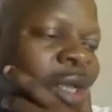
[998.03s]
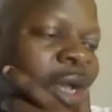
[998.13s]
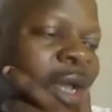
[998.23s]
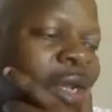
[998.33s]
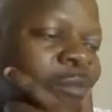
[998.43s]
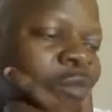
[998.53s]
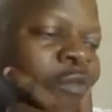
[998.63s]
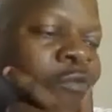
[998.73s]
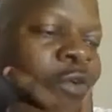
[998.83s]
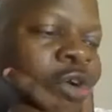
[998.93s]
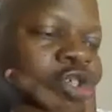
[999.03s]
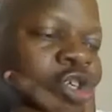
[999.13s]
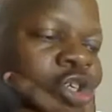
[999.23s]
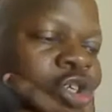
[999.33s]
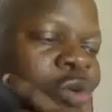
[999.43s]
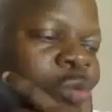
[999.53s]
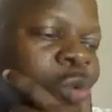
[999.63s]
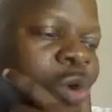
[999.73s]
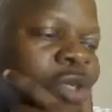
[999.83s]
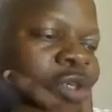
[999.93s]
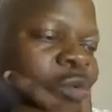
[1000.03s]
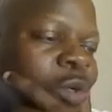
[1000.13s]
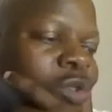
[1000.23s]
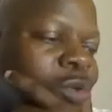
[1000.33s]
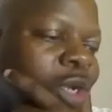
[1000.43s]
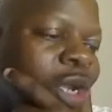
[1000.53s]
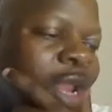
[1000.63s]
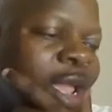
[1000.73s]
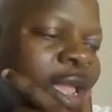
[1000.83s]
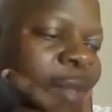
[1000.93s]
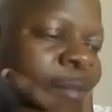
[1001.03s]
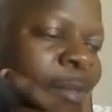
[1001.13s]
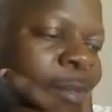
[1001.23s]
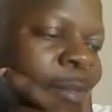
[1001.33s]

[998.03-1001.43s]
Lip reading: And then what function do you want? You want to claim